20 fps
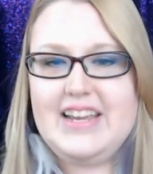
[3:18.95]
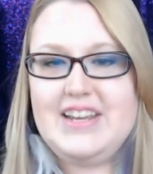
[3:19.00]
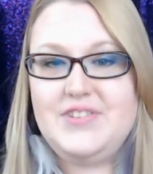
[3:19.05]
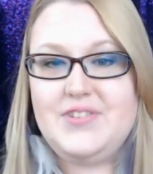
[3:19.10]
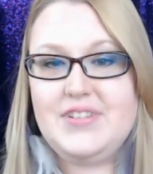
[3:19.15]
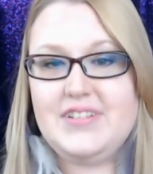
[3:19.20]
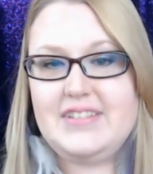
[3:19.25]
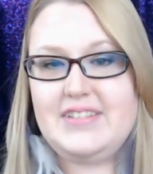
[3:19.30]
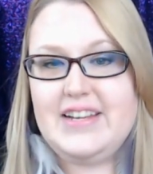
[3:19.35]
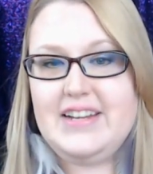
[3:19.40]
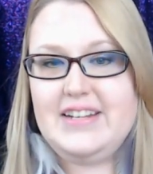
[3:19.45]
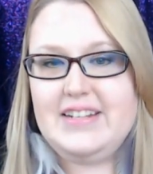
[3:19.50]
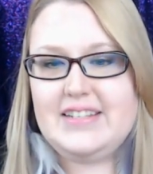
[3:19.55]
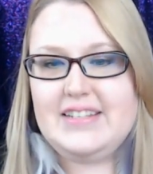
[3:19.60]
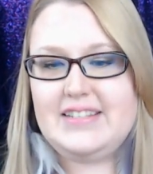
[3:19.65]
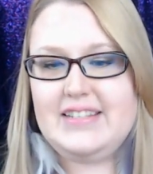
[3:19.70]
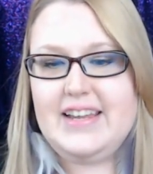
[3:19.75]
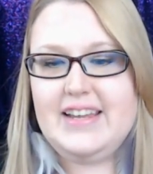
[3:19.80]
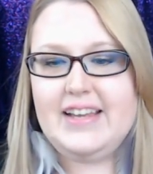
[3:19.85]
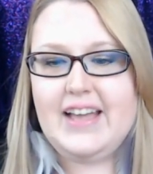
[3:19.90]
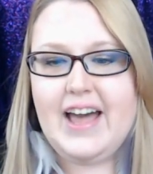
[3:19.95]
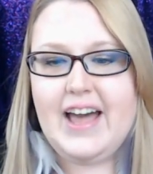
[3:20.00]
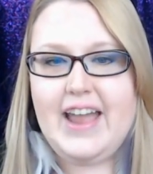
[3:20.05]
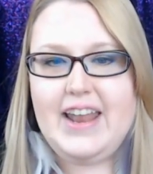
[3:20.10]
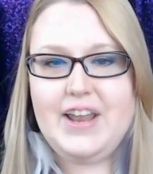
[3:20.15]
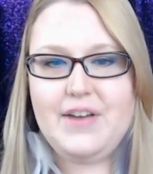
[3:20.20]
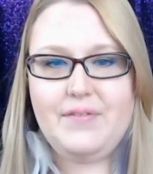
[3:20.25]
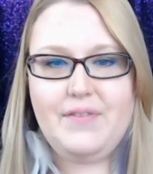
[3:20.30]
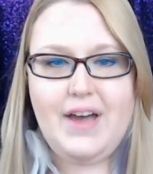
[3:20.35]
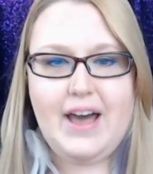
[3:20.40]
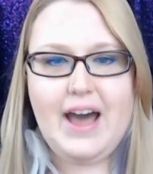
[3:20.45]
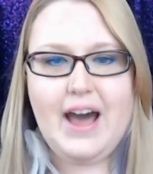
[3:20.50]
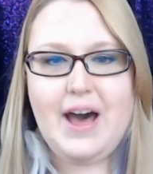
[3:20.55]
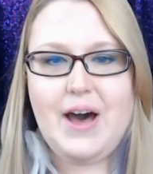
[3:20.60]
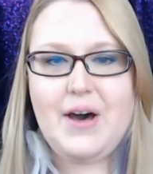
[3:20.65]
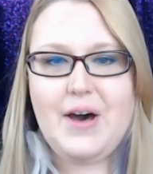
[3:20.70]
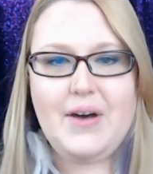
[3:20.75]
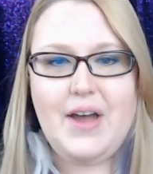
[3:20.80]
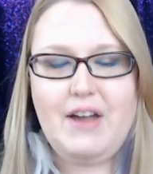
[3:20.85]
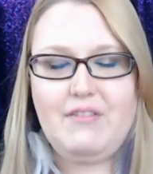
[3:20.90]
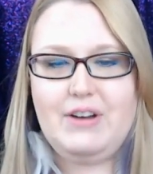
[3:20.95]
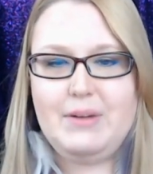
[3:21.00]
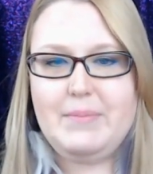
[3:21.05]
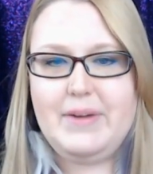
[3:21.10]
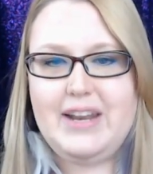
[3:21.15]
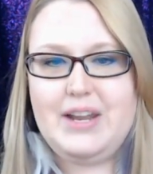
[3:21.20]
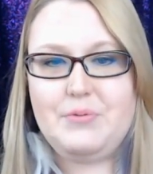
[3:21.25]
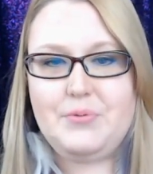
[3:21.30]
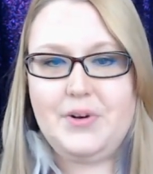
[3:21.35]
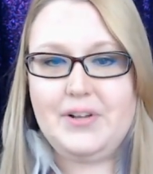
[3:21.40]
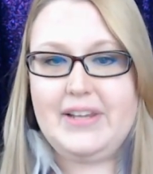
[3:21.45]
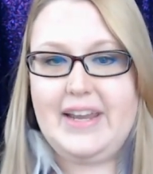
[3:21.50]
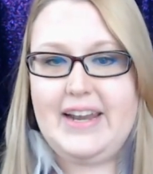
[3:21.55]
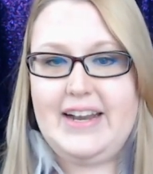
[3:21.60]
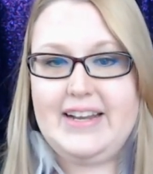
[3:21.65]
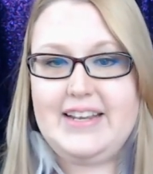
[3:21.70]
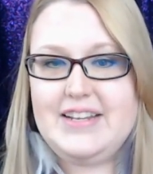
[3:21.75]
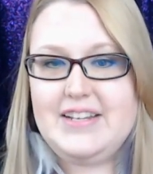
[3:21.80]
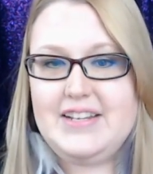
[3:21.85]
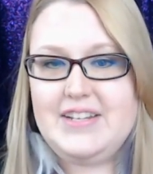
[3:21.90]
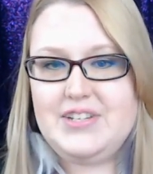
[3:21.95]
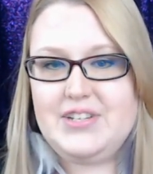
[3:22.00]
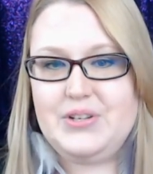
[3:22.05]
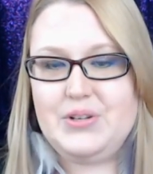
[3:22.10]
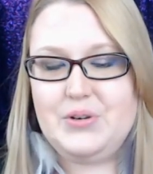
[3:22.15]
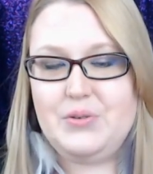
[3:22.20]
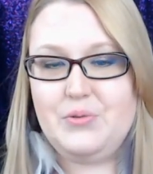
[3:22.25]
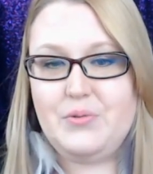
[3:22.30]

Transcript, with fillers: interesting to see kind of how everybody related to